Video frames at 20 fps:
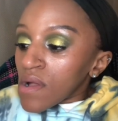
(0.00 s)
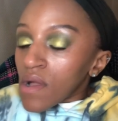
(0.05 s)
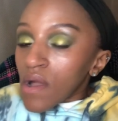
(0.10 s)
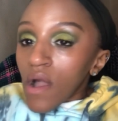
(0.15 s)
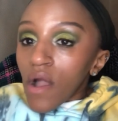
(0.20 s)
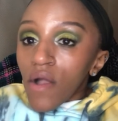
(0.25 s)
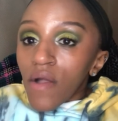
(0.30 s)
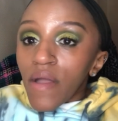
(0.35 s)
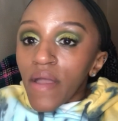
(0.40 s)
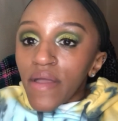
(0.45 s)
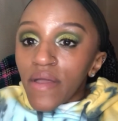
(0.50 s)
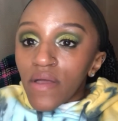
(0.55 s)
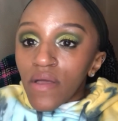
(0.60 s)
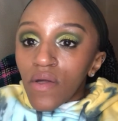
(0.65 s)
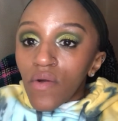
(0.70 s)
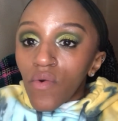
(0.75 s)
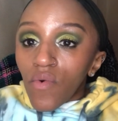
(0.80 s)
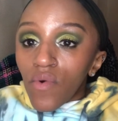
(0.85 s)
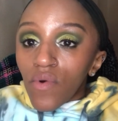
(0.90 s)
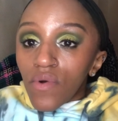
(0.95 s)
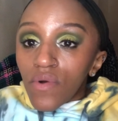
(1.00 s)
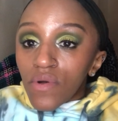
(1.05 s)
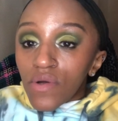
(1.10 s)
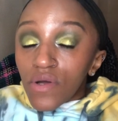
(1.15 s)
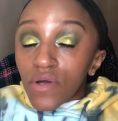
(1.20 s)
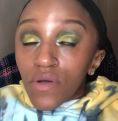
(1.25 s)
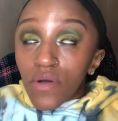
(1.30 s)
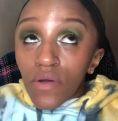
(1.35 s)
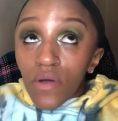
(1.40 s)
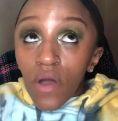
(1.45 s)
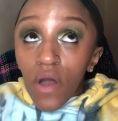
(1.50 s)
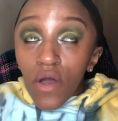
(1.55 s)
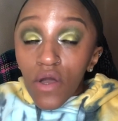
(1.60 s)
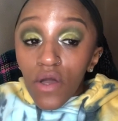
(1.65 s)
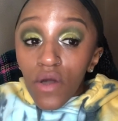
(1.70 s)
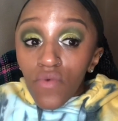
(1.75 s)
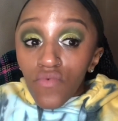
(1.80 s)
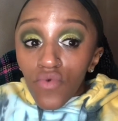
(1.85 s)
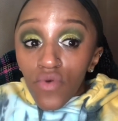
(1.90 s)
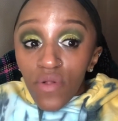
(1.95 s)
All right, a
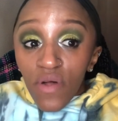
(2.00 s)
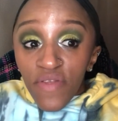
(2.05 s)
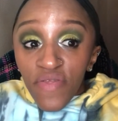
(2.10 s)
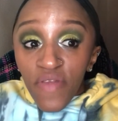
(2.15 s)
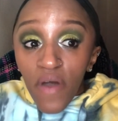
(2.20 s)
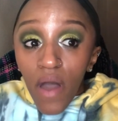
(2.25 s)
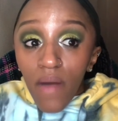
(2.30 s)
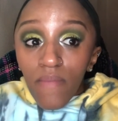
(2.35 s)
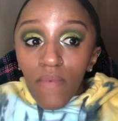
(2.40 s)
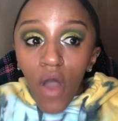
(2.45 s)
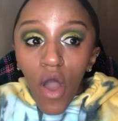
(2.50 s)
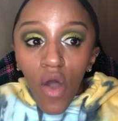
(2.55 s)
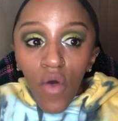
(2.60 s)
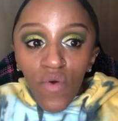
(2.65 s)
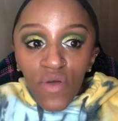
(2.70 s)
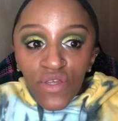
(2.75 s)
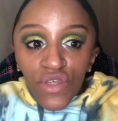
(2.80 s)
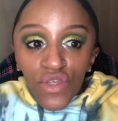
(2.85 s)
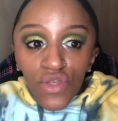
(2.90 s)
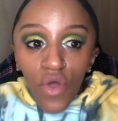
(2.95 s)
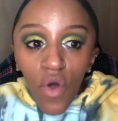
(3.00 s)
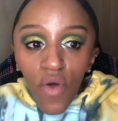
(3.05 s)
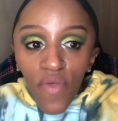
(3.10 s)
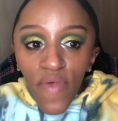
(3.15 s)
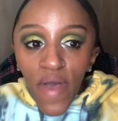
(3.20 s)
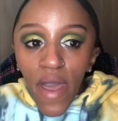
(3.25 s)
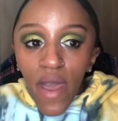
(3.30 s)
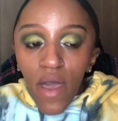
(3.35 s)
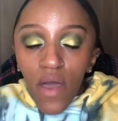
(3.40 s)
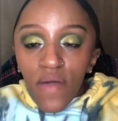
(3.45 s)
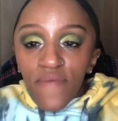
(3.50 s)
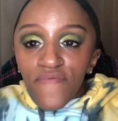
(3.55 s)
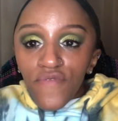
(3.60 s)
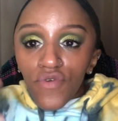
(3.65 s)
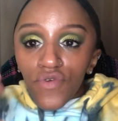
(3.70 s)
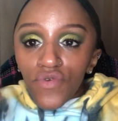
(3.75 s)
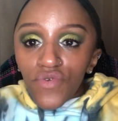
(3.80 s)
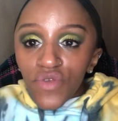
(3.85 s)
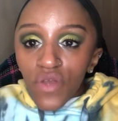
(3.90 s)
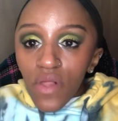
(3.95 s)
good rule of thumb, always know that if you
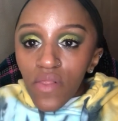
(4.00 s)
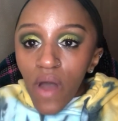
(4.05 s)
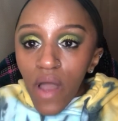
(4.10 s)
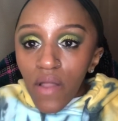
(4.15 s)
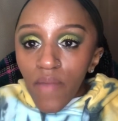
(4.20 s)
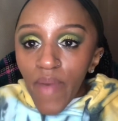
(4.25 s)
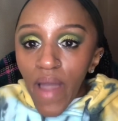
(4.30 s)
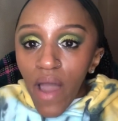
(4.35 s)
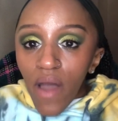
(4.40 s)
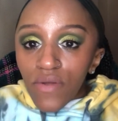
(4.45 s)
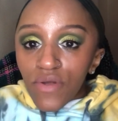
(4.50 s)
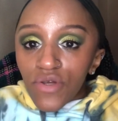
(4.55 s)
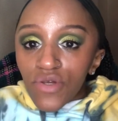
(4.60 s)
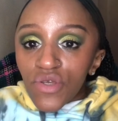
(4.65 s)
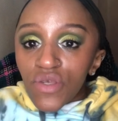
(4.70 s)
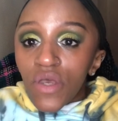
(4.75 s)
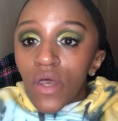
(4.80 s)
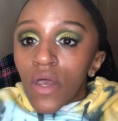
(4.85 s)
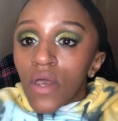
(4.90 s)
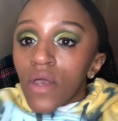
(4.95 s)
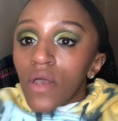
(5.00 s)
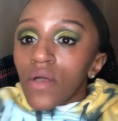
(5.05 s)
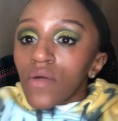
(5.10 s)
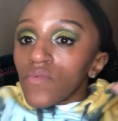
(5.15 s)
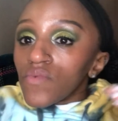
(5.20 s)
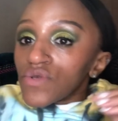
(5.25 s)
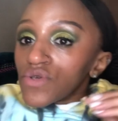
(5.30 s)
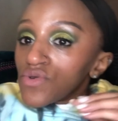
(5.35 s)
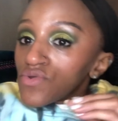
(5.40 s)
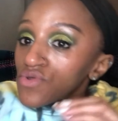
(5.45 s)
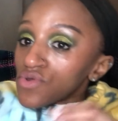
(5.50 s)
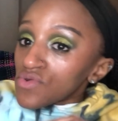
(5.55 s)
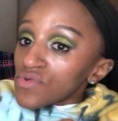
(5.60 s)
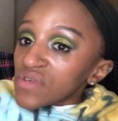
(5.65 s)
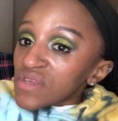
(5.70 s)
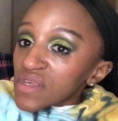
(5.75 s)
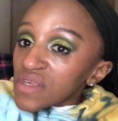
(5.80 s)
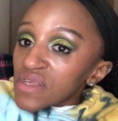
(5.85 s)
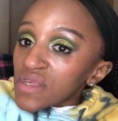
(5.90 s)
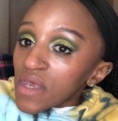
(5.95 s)
use a lot of powders, when you use
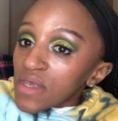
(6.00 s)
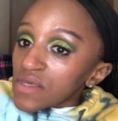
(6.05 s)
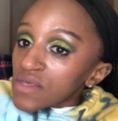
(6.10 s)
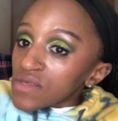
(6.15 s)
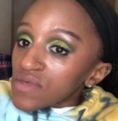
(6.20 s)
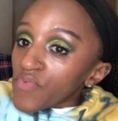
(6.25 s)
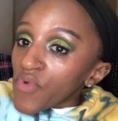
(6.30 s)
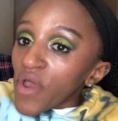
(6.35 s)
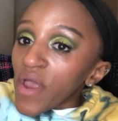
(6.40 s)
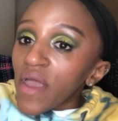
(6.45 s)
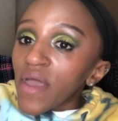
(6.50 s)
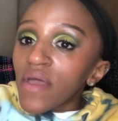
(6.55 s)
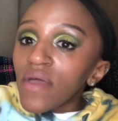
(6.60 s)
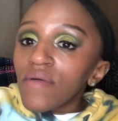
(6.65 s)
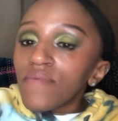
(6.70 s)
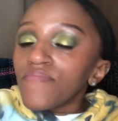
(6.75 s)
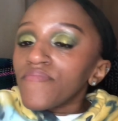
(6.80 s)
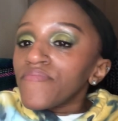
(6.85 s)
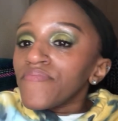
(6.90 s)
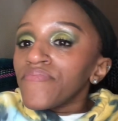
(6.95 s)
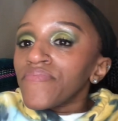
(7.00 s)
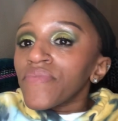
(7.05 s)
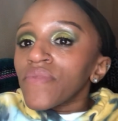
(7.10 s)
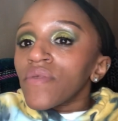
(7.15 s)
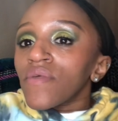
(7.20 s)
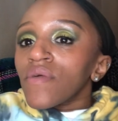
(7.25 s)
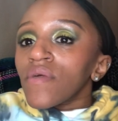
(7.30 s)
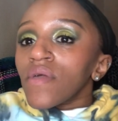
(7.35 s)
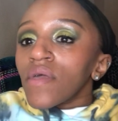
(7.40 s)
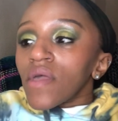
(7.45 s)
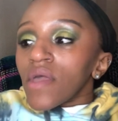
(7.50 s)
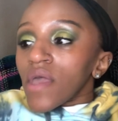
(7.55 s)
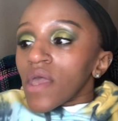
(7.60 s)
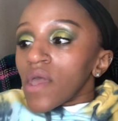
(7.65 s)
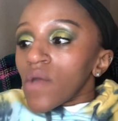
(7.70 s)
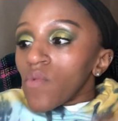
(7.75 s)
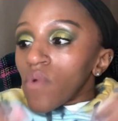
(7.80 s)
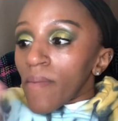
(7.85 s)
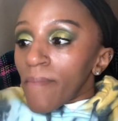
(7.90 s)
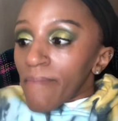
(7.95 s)
the setting spray,
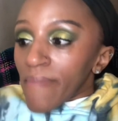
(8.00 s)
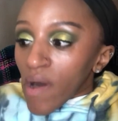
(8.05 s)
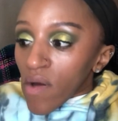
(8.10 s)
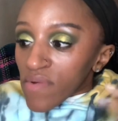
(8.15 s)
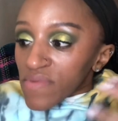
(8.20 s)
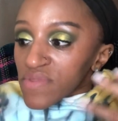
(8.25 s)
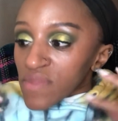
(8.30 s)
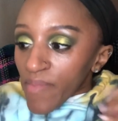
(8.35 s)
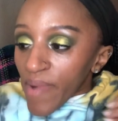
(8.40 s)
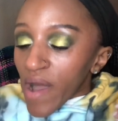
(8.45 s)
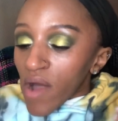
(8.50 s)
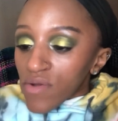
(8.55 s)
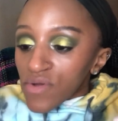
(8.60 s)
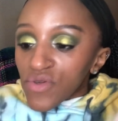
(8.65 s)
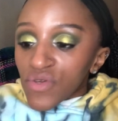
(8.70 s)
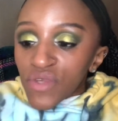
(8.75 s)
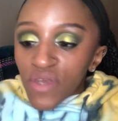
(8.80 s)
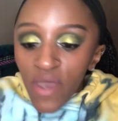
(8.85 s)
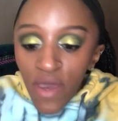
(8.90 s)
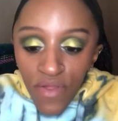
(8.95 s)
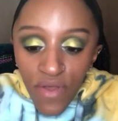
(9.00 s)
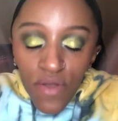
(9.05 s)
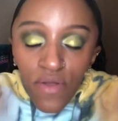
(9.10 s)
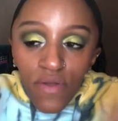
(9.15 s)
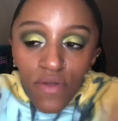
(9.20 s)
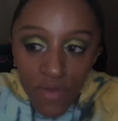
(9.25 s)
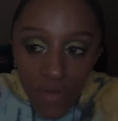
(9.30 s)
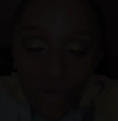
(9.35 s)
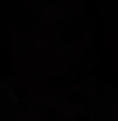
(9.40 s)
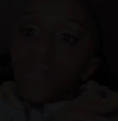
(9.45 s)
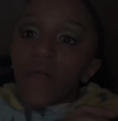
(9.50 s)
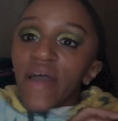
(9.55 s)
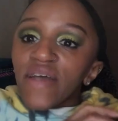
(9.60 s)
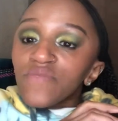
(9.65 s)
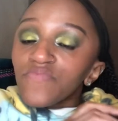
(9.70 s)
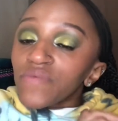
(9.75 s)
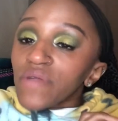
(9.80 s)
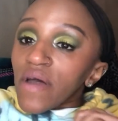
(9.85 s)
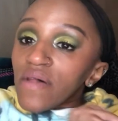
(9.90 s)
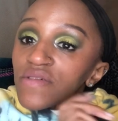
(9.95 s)
it will melt the powders together. Last
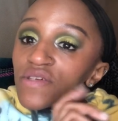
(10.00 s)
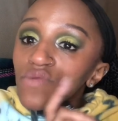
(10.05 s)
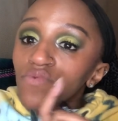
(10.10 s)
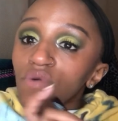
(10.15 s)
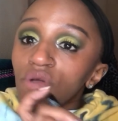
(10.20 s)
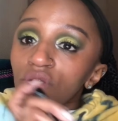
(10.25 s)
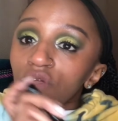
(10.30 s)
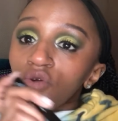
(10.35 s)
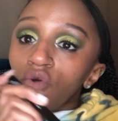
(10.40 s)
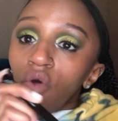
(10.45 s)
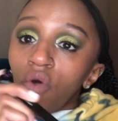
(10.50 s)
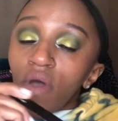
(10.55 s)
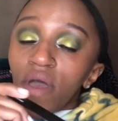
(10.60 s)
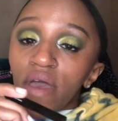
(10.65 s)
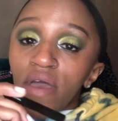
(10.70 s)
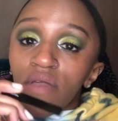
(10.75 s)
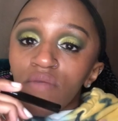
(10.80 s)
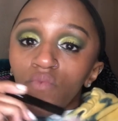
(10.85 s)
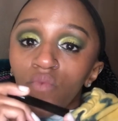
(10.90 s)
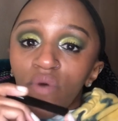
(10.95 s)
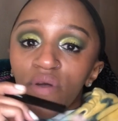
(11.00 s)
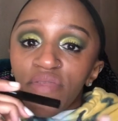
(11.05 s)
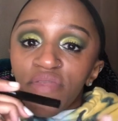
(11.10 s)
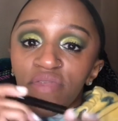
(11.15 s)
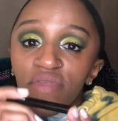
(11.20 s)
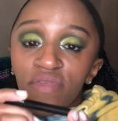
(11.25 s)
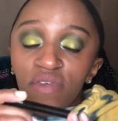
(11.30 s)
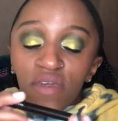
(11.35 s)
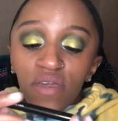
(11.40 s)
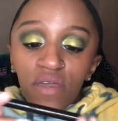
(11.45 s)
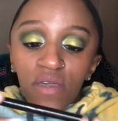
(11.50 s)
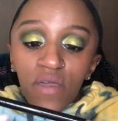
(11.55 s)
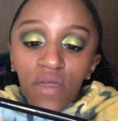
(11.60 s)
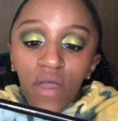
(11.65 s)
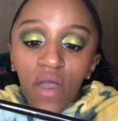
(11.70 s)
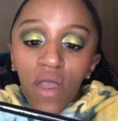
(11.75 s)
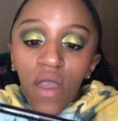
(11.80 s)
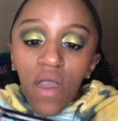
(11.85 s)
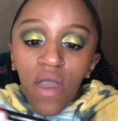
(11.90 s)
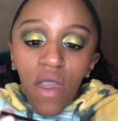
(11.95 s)
but not least, we're gonna go in with the
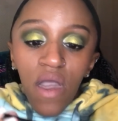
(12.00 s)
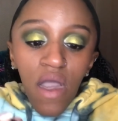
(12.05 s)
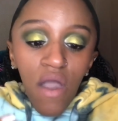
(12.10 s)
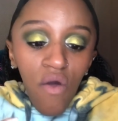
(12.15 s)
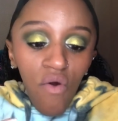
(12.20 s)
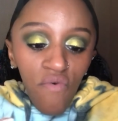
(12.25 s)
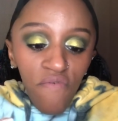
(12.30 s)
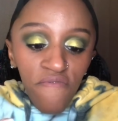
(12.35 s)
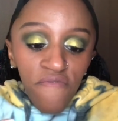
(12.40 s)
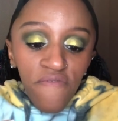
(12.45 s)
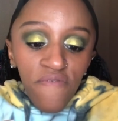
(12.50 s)
e.l.f.